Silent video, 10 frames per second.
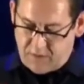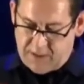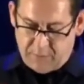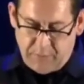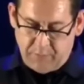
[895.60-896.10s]

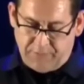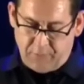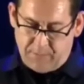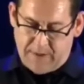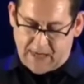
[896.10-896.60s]
that we would
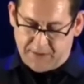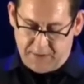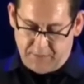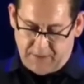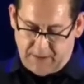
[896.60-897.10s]
fall back
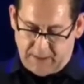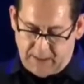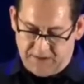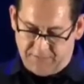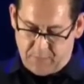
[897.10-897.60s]
to in
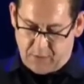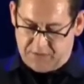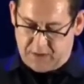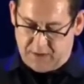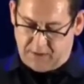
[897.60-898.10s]
case of
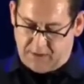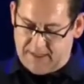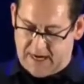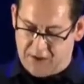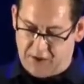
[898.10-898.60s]
most other
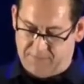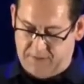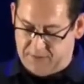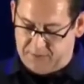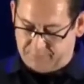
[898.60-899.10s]

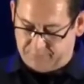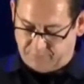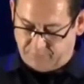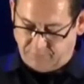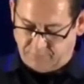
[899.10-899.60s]
catastrophes.
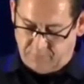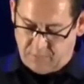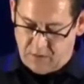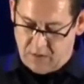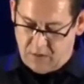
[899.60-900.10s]

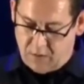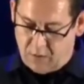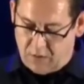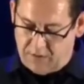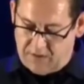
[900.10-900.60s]

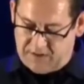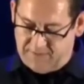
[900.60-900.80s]
All this